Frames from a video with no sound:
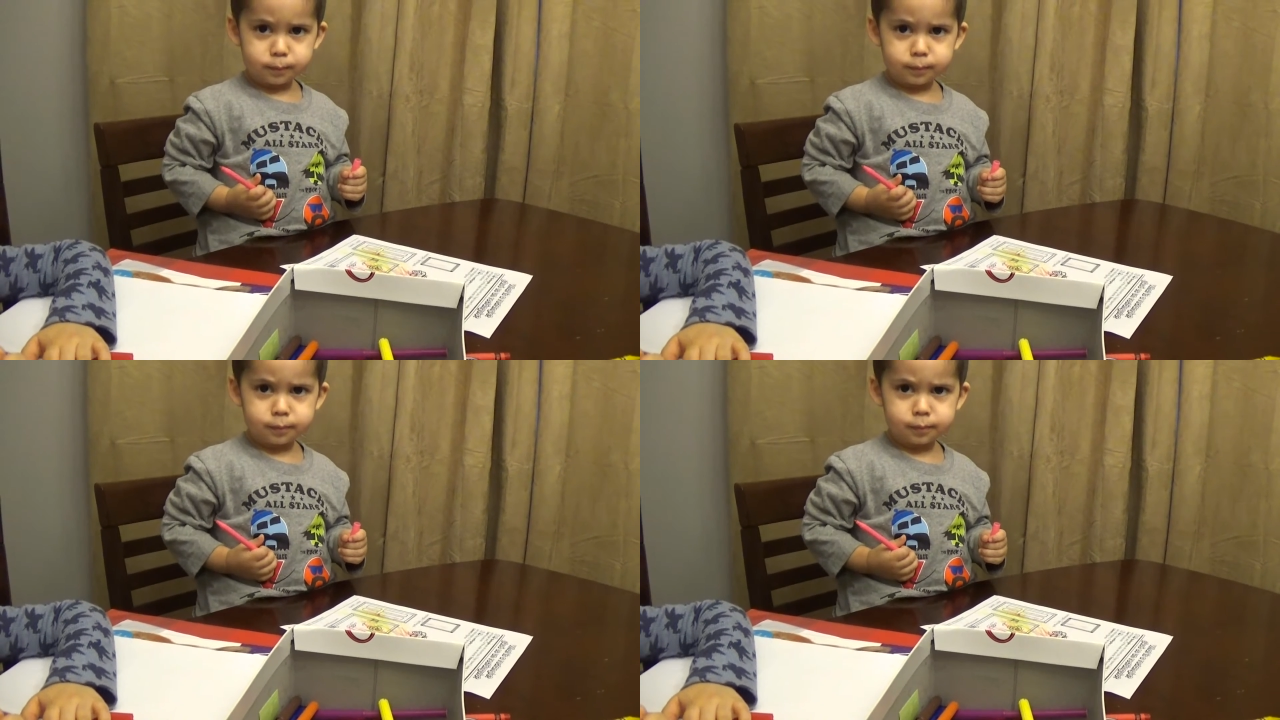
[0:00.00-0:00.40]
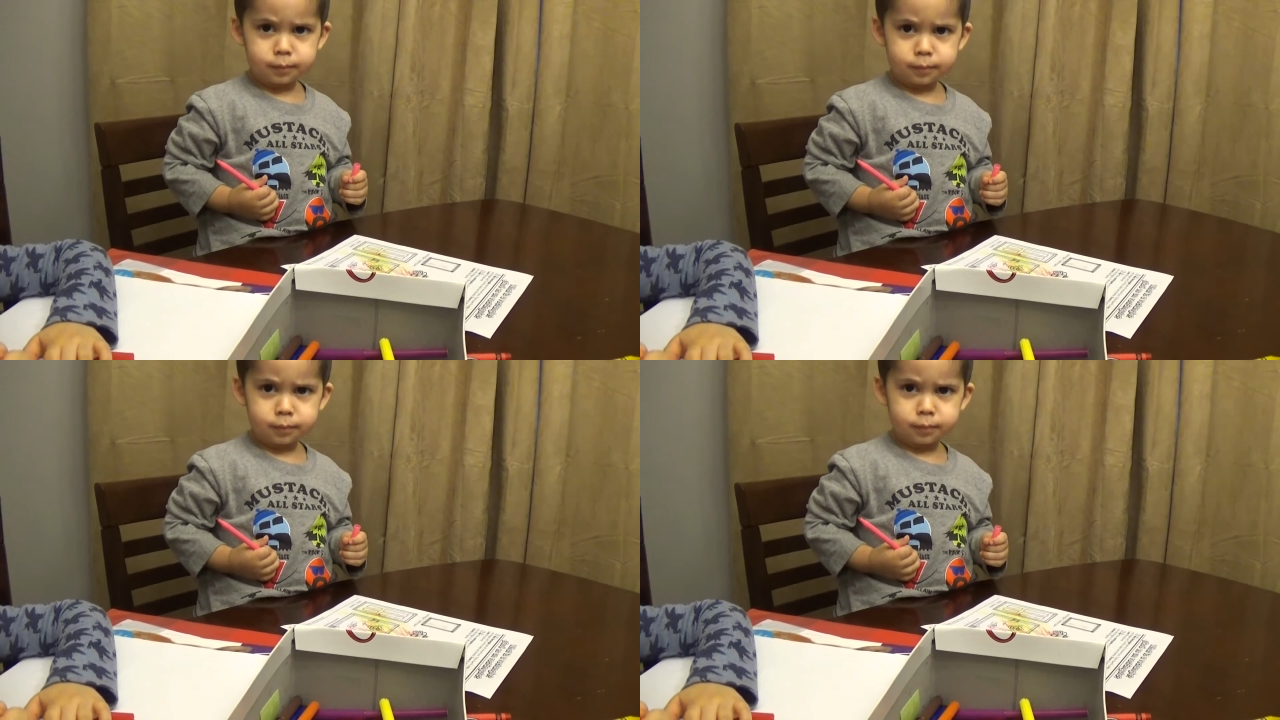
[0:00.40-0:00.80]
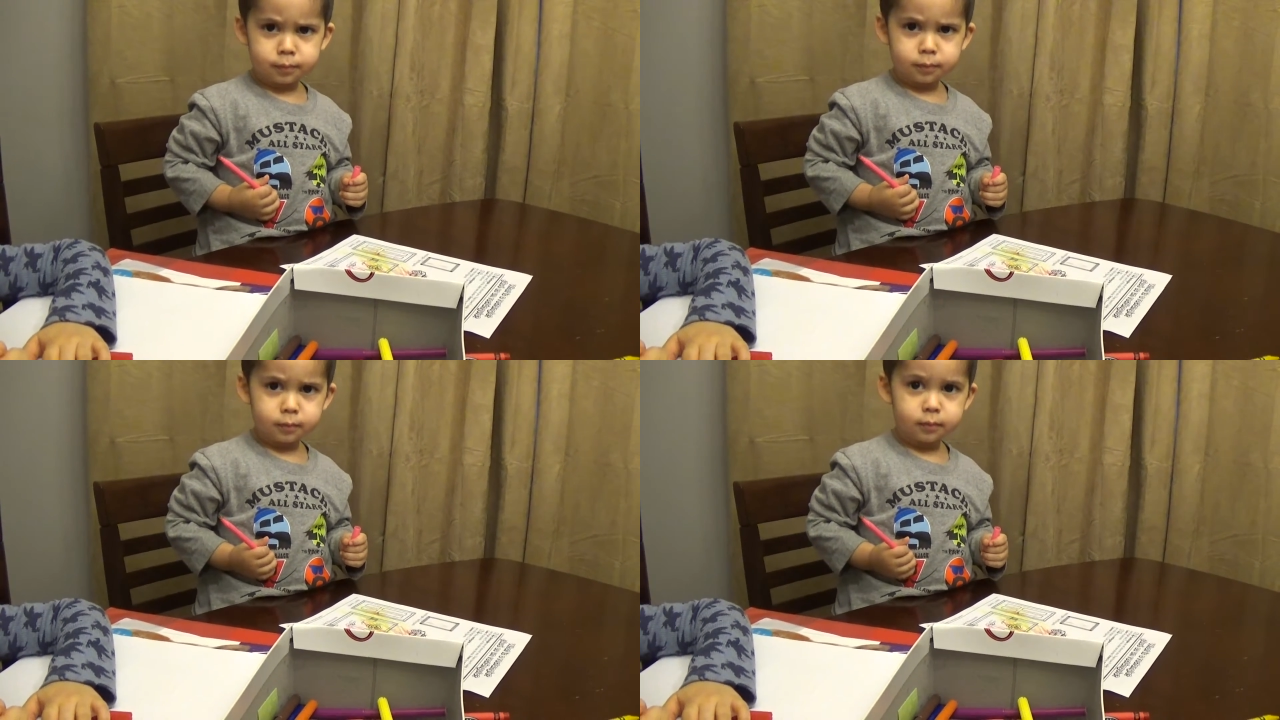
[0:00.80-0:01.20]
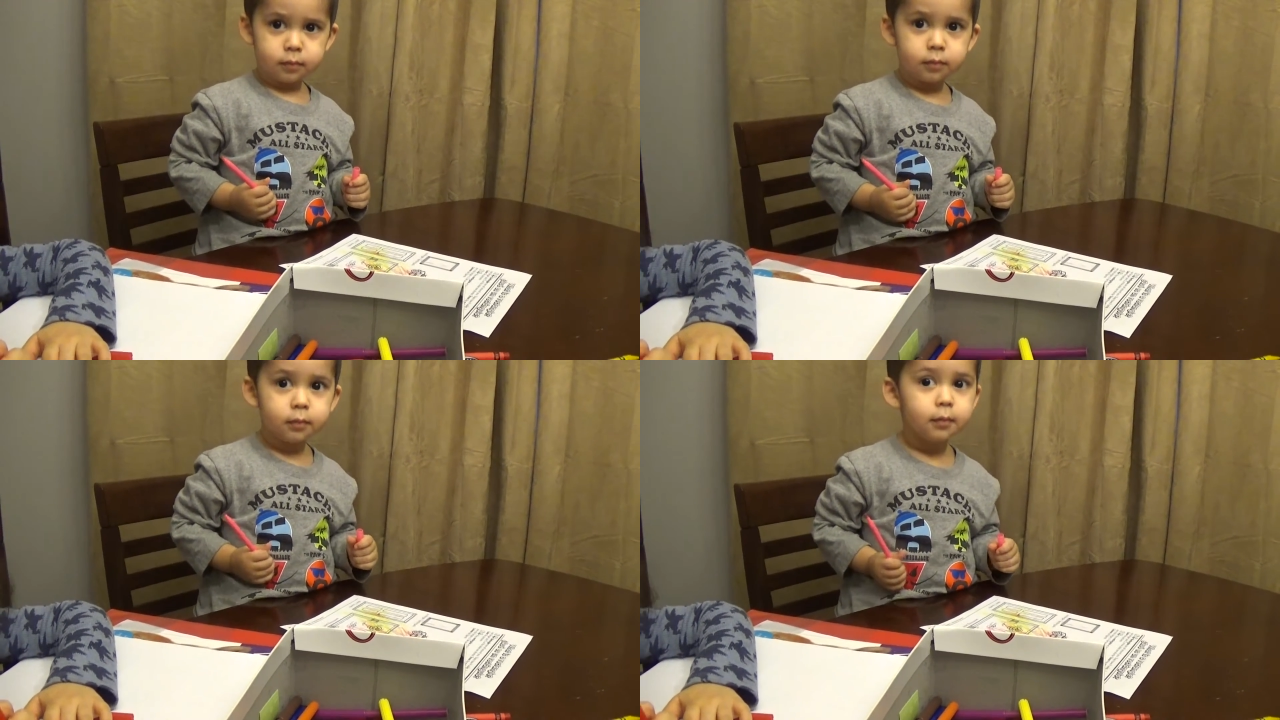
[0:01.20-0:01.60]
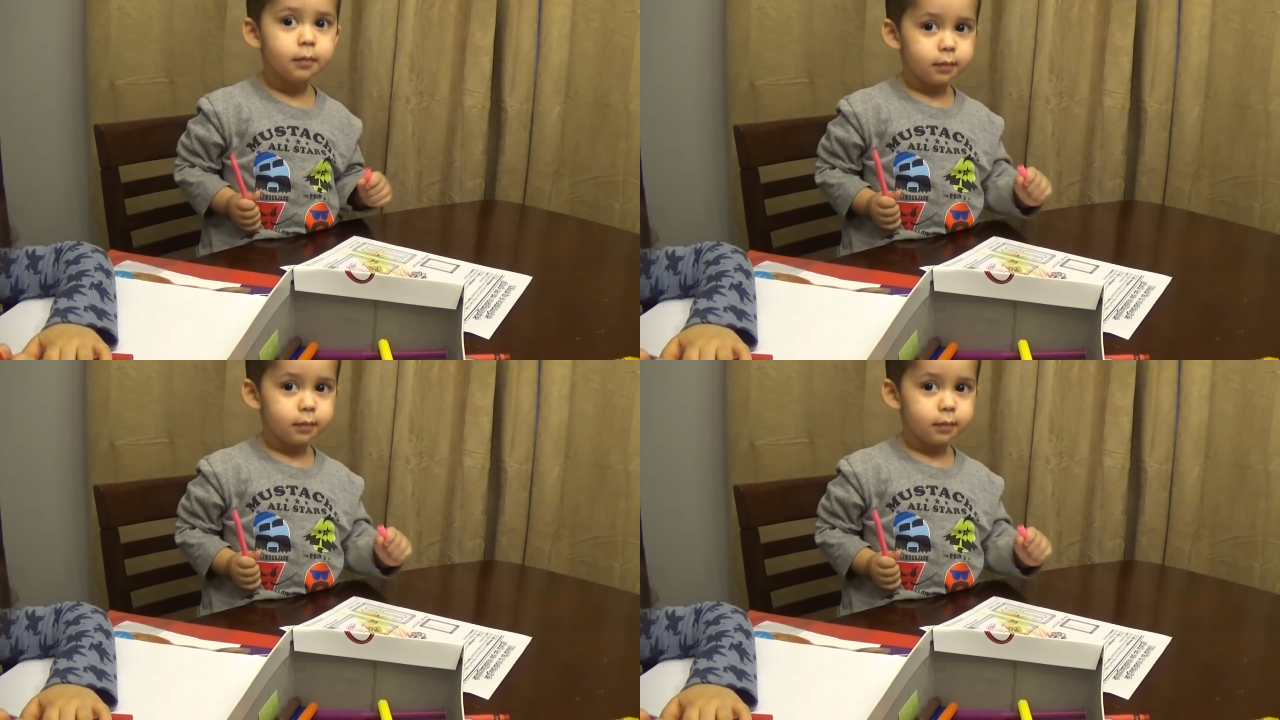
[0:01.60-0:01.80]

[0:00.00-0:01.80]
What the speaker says: Nobody speaks.